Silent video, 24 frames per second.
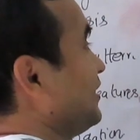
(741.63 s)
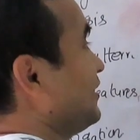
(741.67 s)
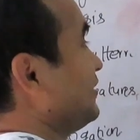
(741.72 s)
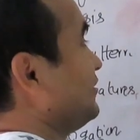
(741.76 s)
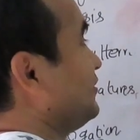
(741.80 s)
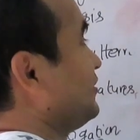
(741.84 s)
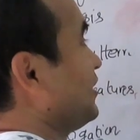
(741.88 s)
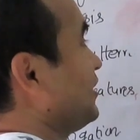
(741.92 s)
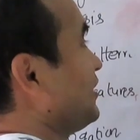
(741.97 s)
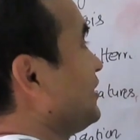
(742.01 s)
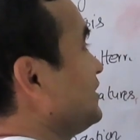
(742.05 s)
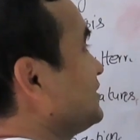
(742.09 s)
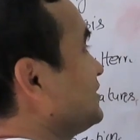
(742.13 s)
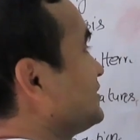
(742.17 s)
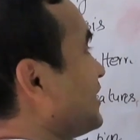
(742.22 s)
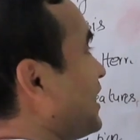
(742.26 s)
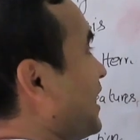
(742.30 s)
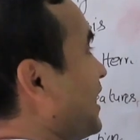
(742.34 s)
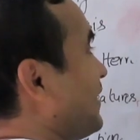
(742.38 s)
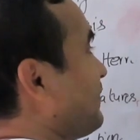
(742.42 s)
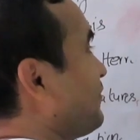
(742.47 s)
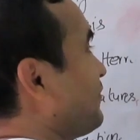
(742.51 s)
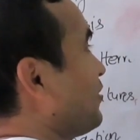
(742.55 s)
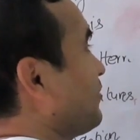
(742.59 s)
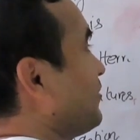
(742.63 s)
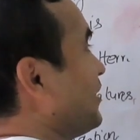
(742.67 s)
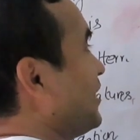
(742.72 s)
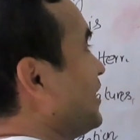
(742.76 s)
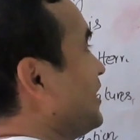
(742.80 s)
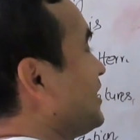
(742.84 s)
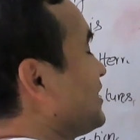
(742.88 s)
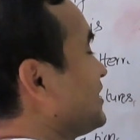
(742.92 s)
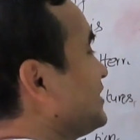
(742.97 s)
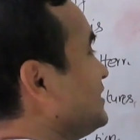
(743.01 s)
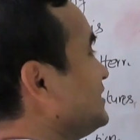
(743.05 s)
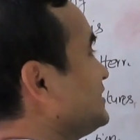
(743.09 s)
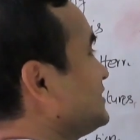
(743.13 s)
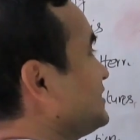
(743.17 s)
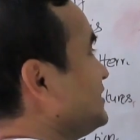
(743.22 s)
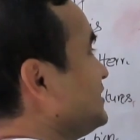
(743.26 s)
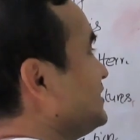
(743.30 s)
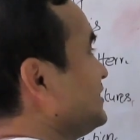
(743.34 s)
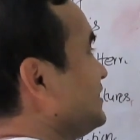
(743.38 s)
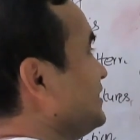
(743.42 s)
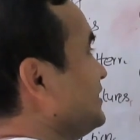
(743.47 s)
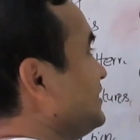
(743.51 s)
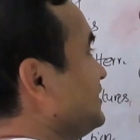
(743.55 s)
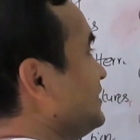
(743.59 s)
there is abnormalities
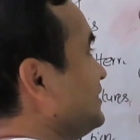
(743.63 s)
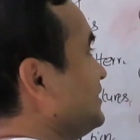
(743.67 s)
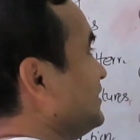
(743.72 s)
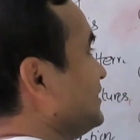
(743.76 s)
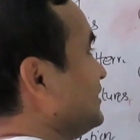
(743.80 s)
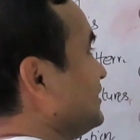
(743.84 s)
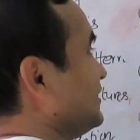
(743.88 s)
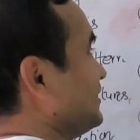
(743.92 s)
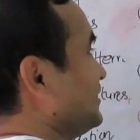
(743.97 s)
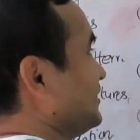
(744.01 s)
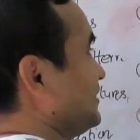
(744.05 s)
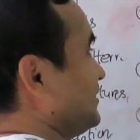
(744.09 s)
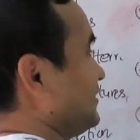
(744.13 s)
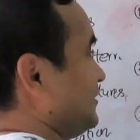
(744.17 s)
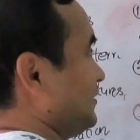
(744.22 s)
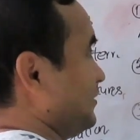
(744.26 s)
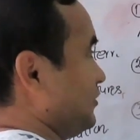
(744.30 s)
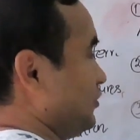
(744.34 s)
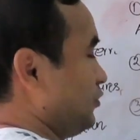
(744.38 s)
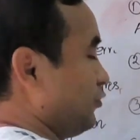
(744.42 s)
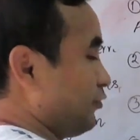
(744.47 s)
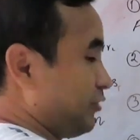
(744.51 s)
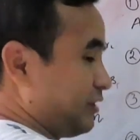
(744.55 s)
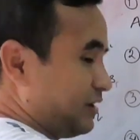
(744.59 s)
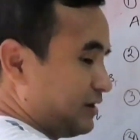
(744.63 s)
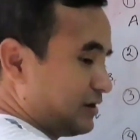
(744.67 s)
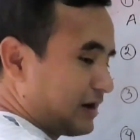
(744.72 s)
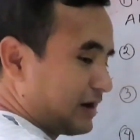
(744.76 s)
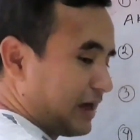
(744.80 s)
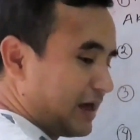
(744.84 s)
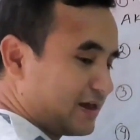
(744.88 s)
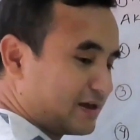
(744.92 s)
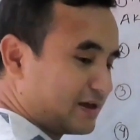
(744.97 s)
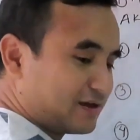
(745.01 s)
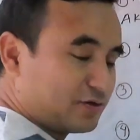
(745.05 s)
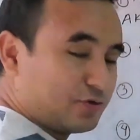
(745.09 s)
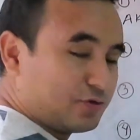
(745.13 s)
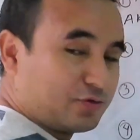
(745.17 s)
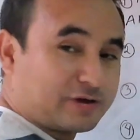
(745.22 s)
in the urine, like